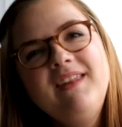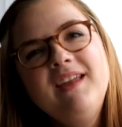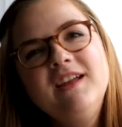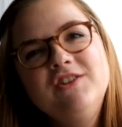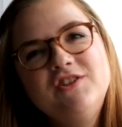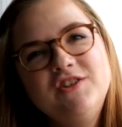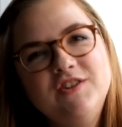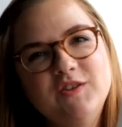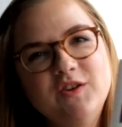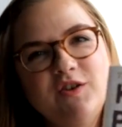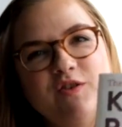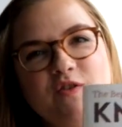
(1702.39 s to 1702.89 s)

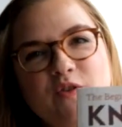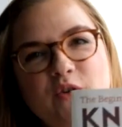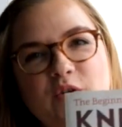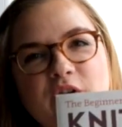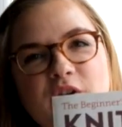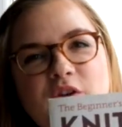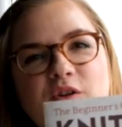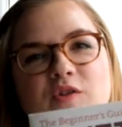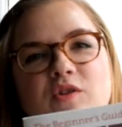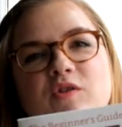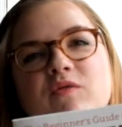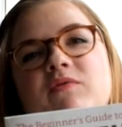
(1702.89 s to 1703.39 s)
She's also doing
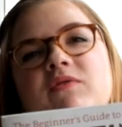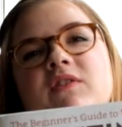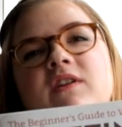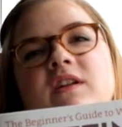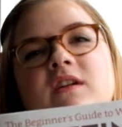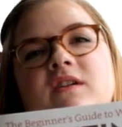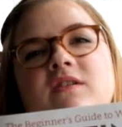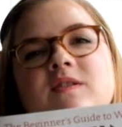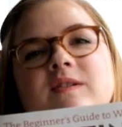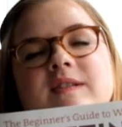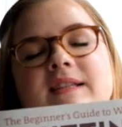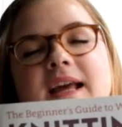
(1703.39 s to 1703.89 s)
YouTube
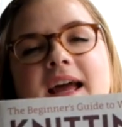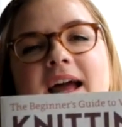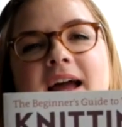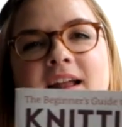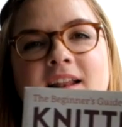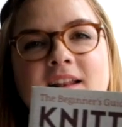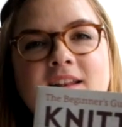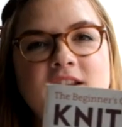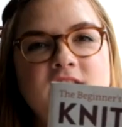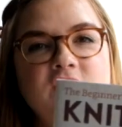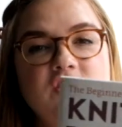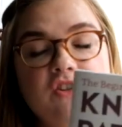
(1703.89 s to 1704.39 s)
videos
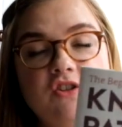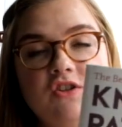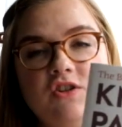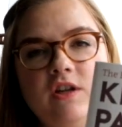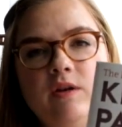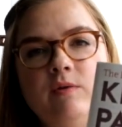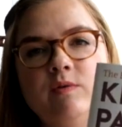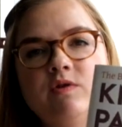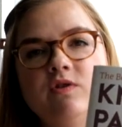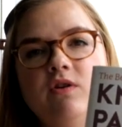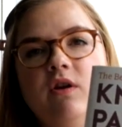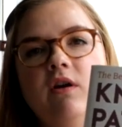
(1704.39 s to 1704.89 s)
and she
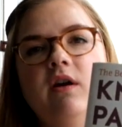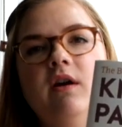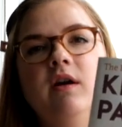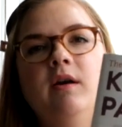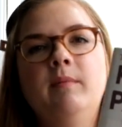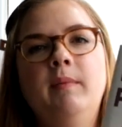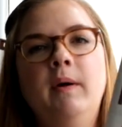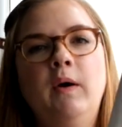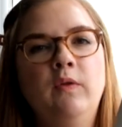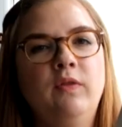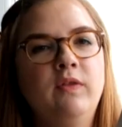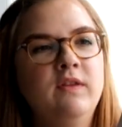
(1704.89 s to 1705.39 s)
was talking
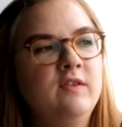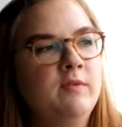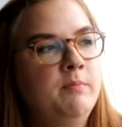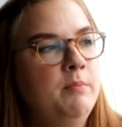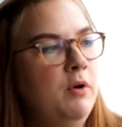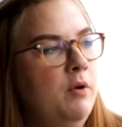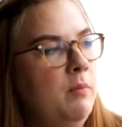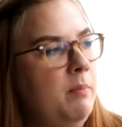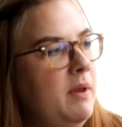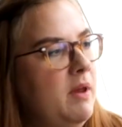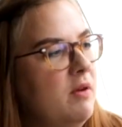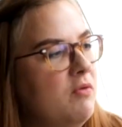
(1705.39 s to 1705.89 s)
about this
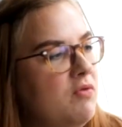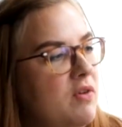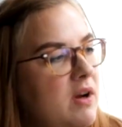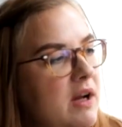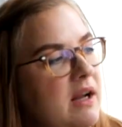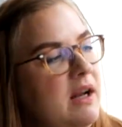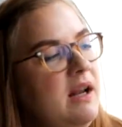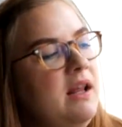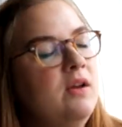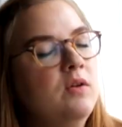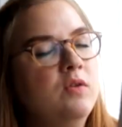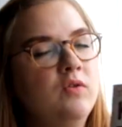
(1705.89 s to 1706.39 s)
book being
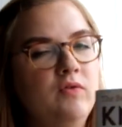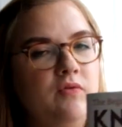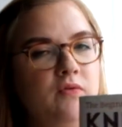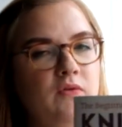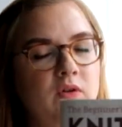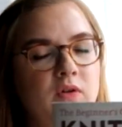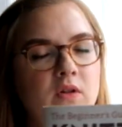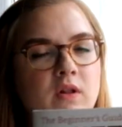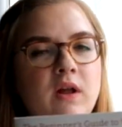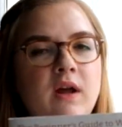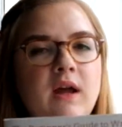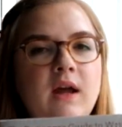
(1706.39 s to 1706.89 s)
really
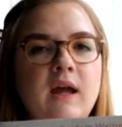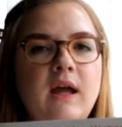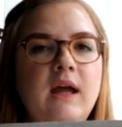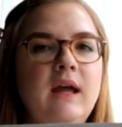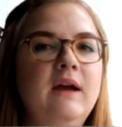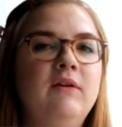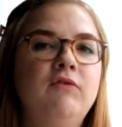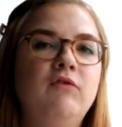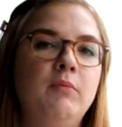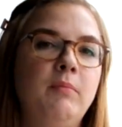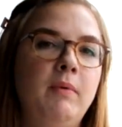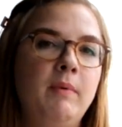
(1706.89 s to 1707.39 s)
useful
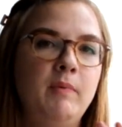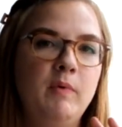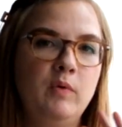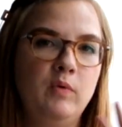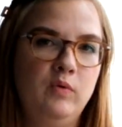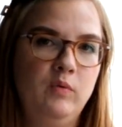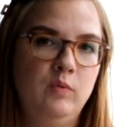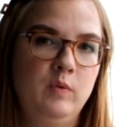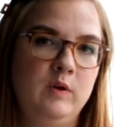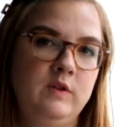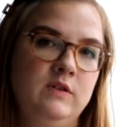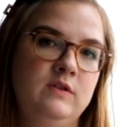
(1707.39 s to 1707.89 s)
for people
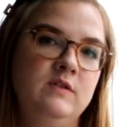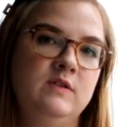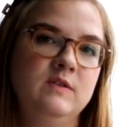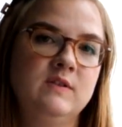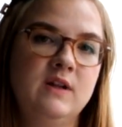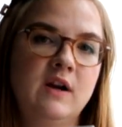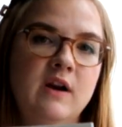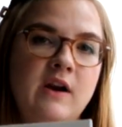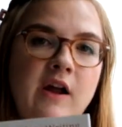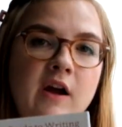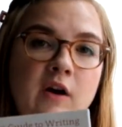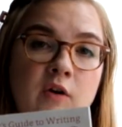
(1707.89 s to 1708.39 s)
who want to
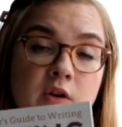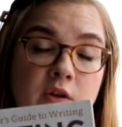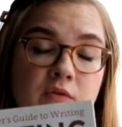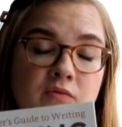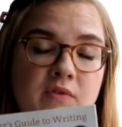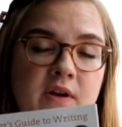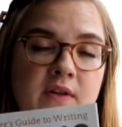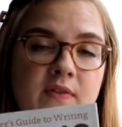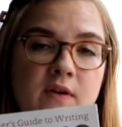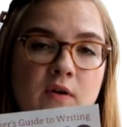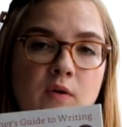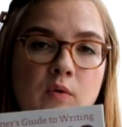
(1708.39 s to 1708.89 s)
start out and
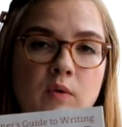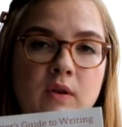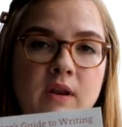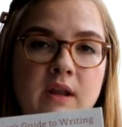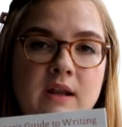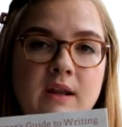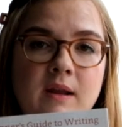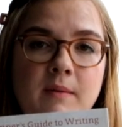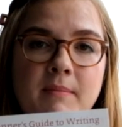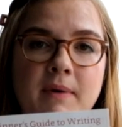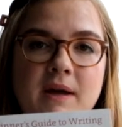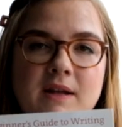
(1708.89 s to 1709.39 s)
write their own
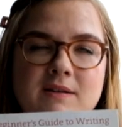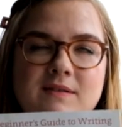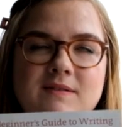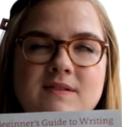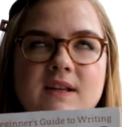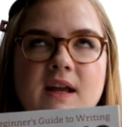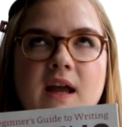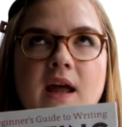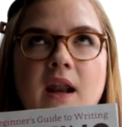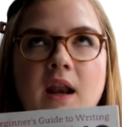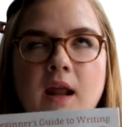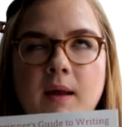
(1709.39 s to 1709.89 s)
knitting patterns.
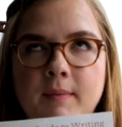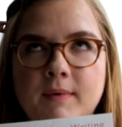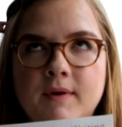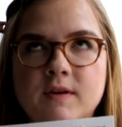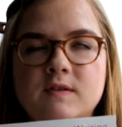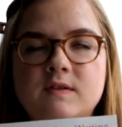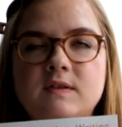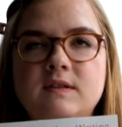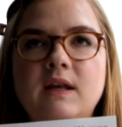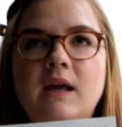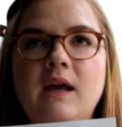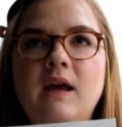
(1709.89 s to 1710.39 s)
And I
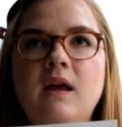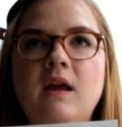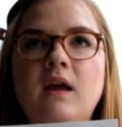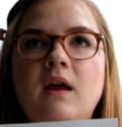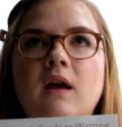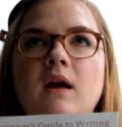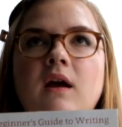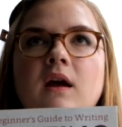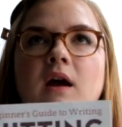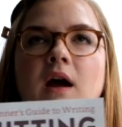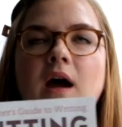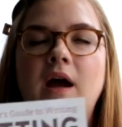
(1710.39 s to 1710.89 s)
must say,
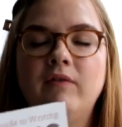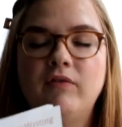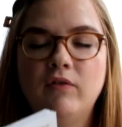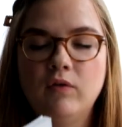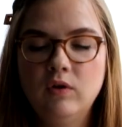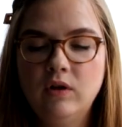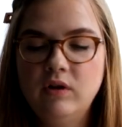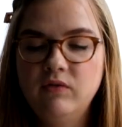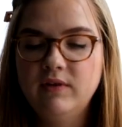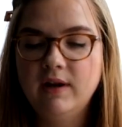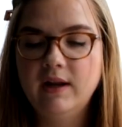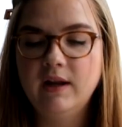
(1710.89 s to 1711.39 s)
I've
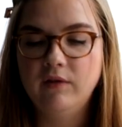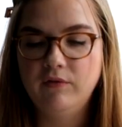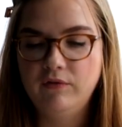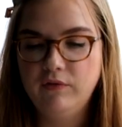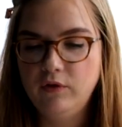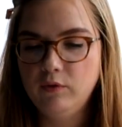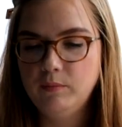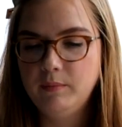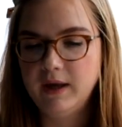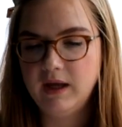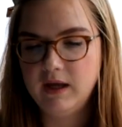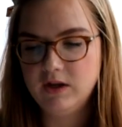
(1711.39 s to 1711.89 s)
only read a
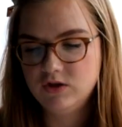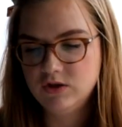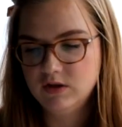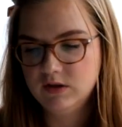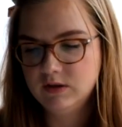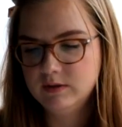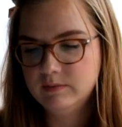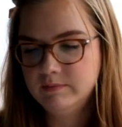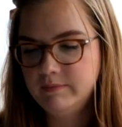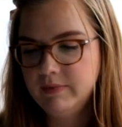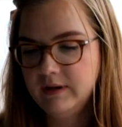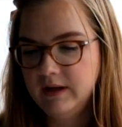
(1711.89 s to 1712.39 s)
few
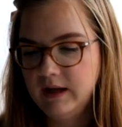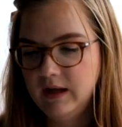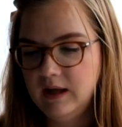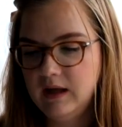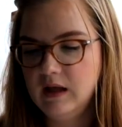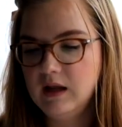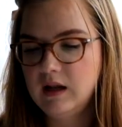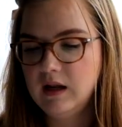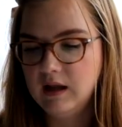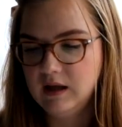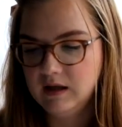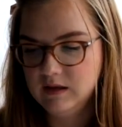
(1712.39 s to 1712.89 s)
pages, but
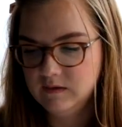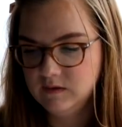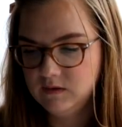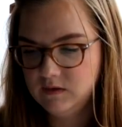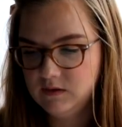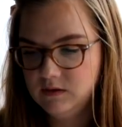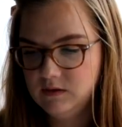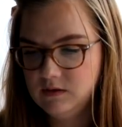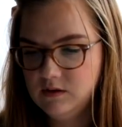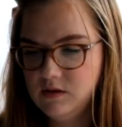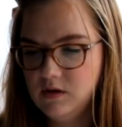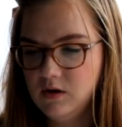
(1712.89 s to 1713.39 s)
it
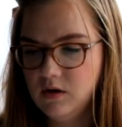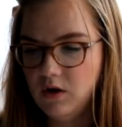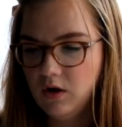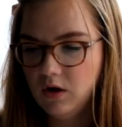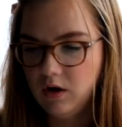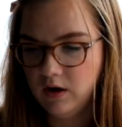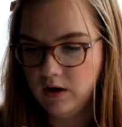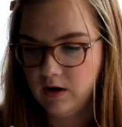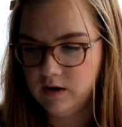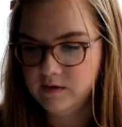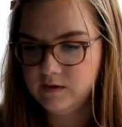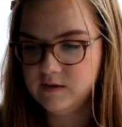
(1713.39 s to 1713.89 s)
is
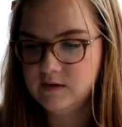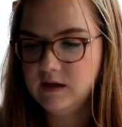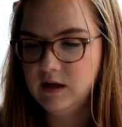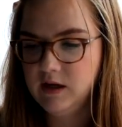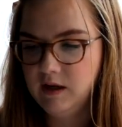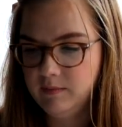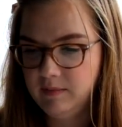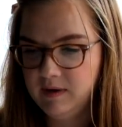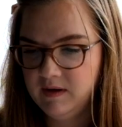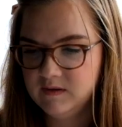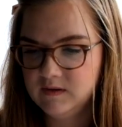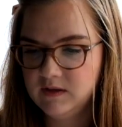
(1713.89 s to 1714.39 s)
honestly
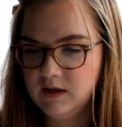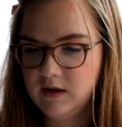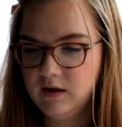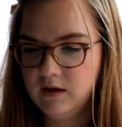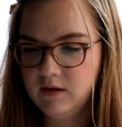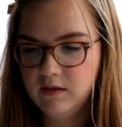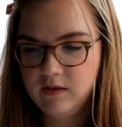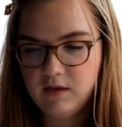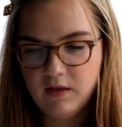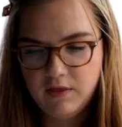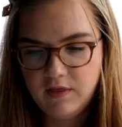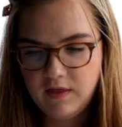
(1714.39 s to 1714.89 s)
amazing.
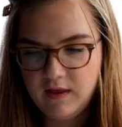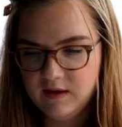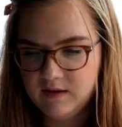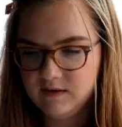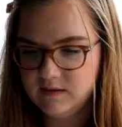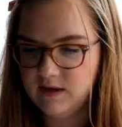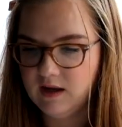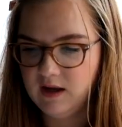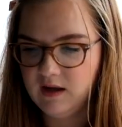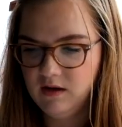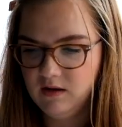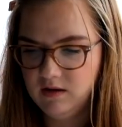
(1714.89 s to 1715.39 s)
The things
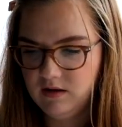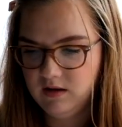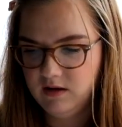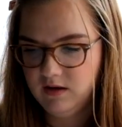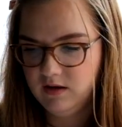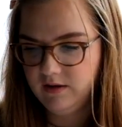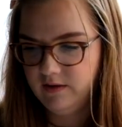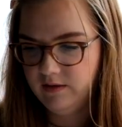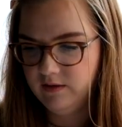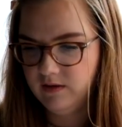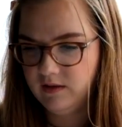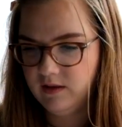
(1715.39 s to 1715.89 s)
that you
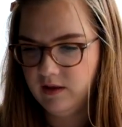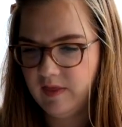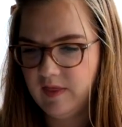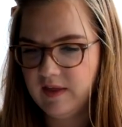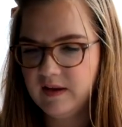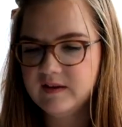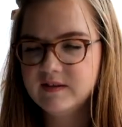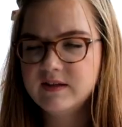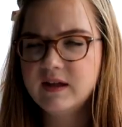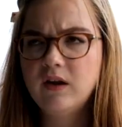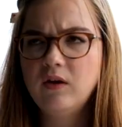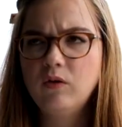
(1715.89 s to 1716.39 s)
learn, the
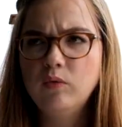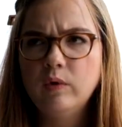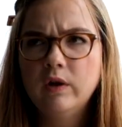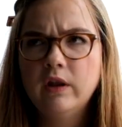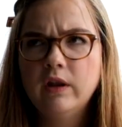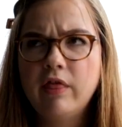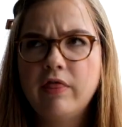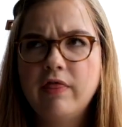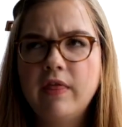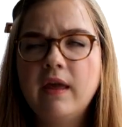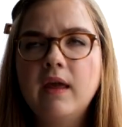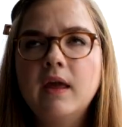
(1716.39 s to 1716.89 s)
things that you
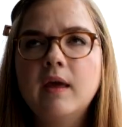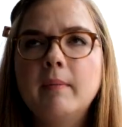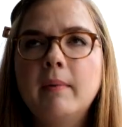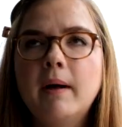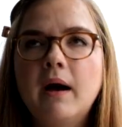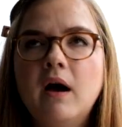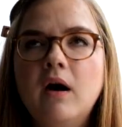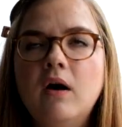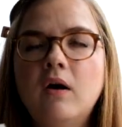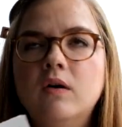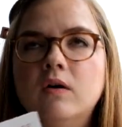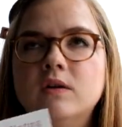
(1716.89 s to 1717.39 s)
wouldn't think
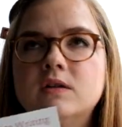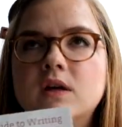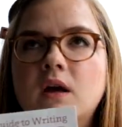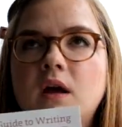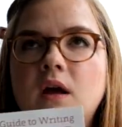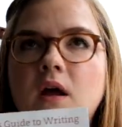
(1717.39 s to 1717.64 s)
about.